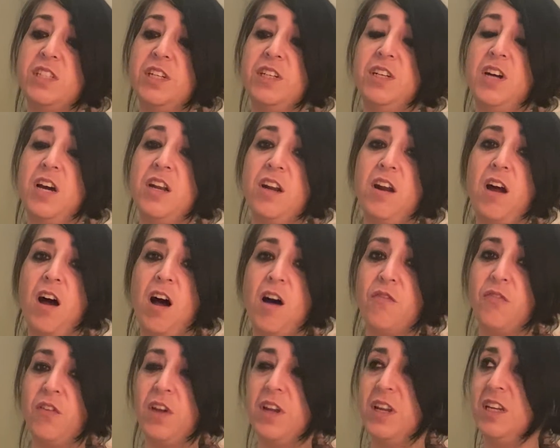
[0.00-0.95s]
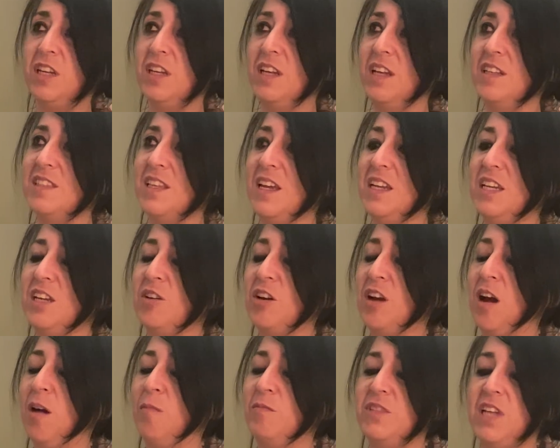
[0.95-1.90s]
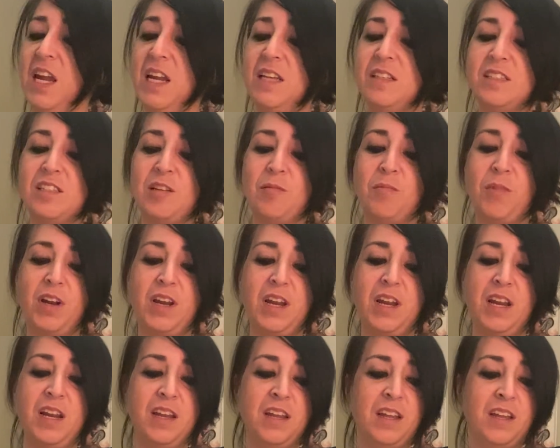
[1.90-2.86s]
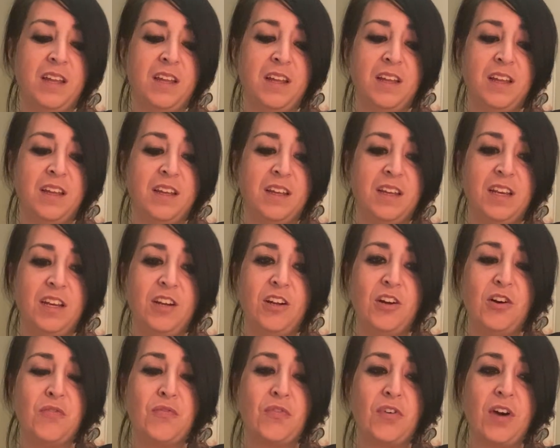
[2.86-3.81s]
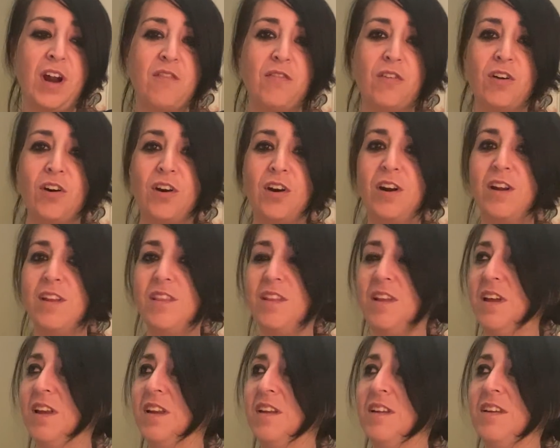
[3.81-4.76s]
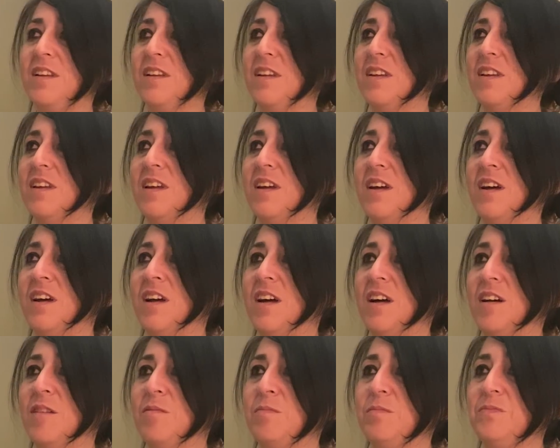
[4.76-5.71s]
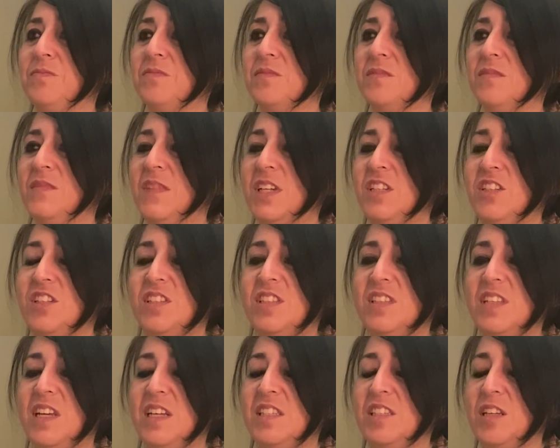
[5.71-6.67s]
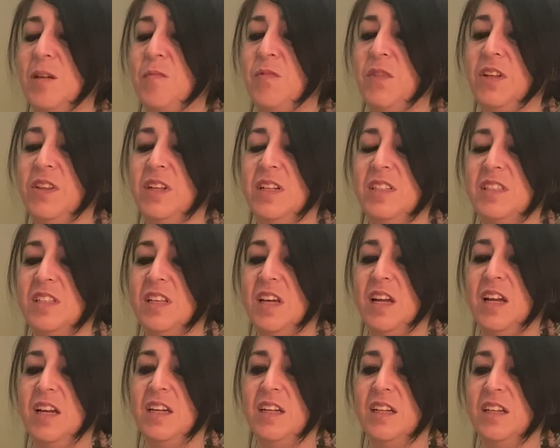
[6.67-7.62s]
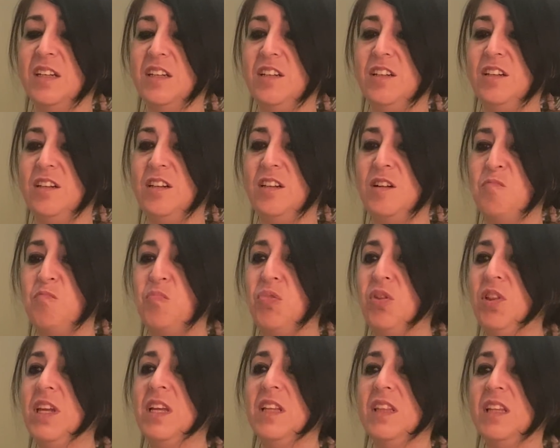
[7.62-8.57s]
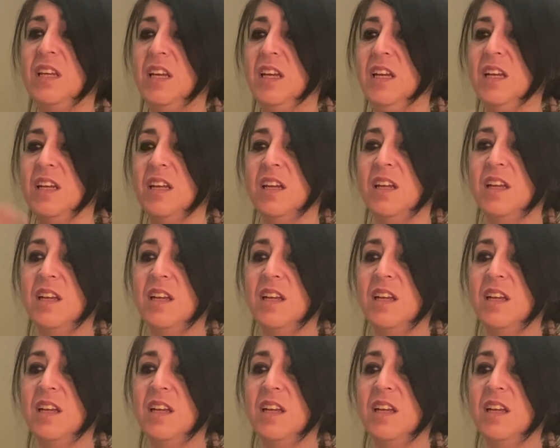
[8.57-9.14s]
to cut it off. Like, it's like you're dating somebody, you know, forever, and then they just say something that's like completely